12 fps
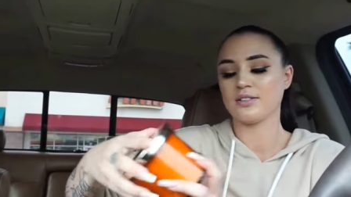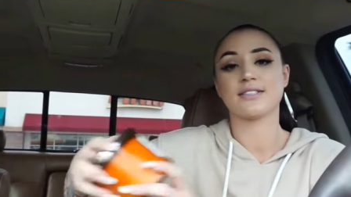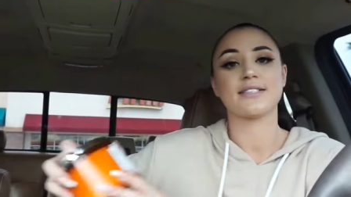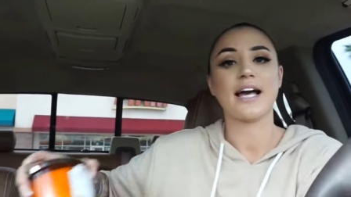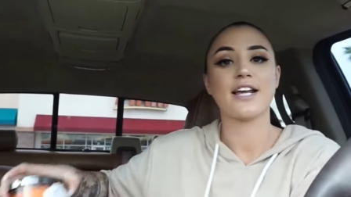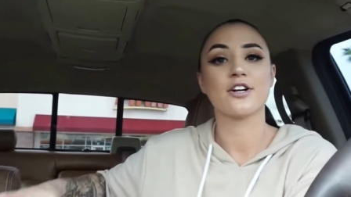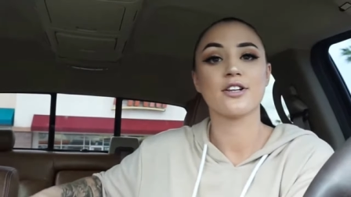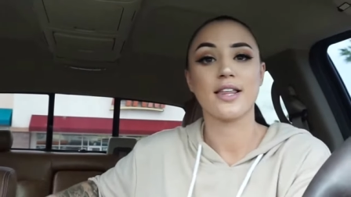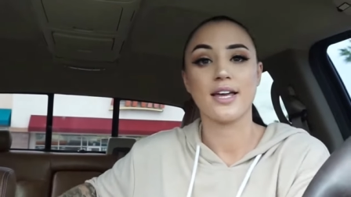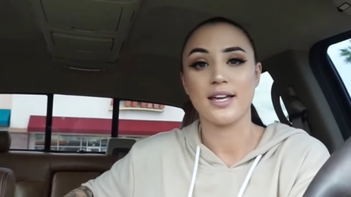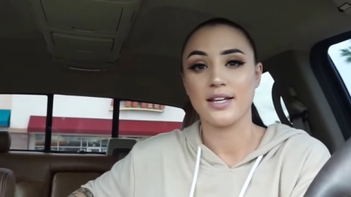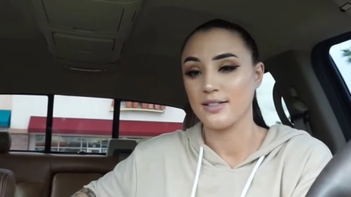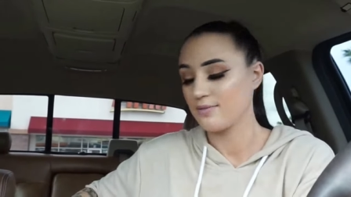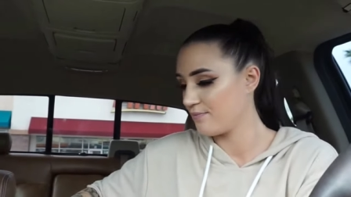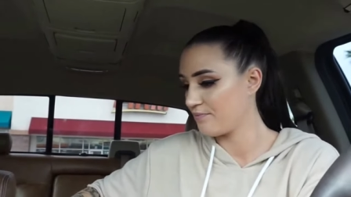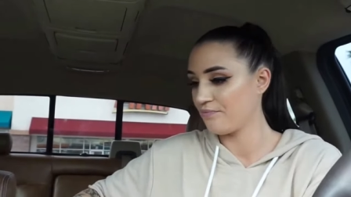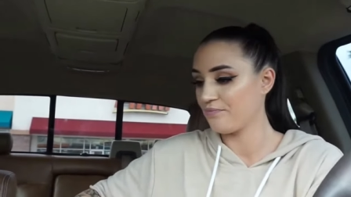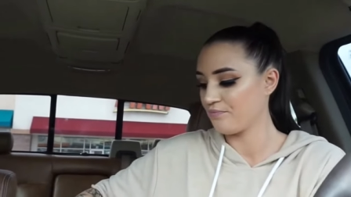Cider Lane.
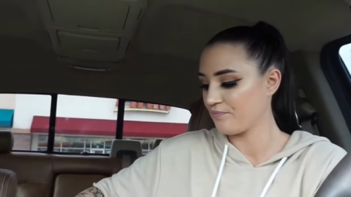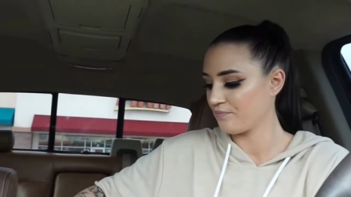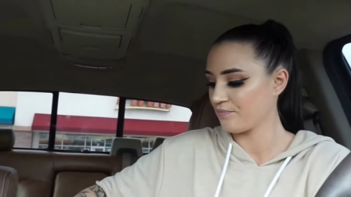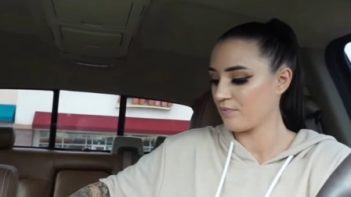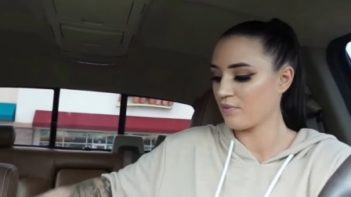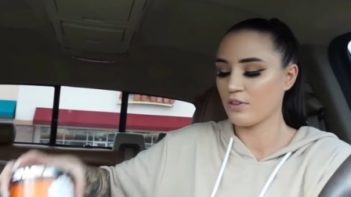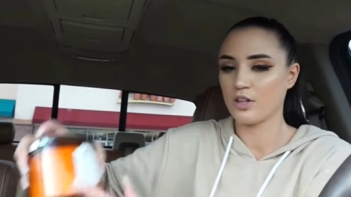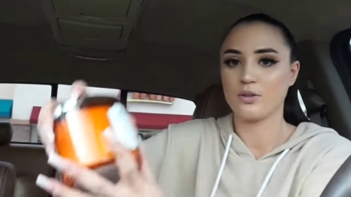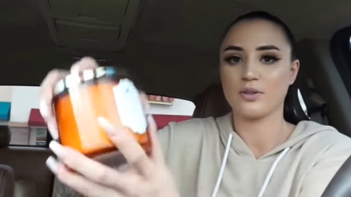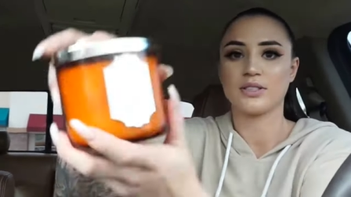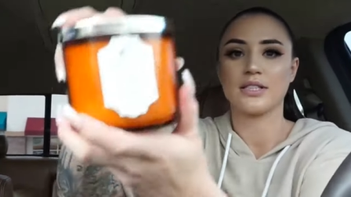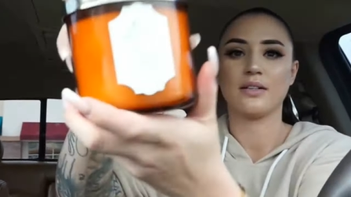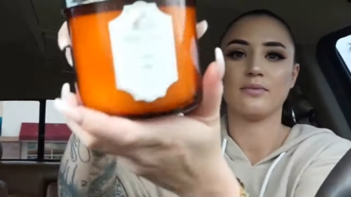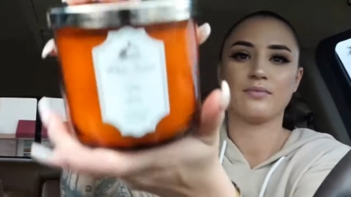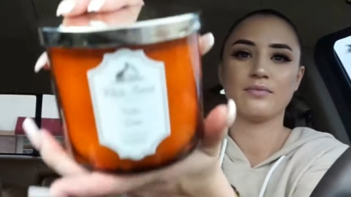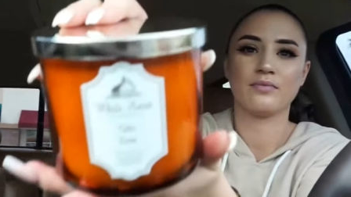You want to see it?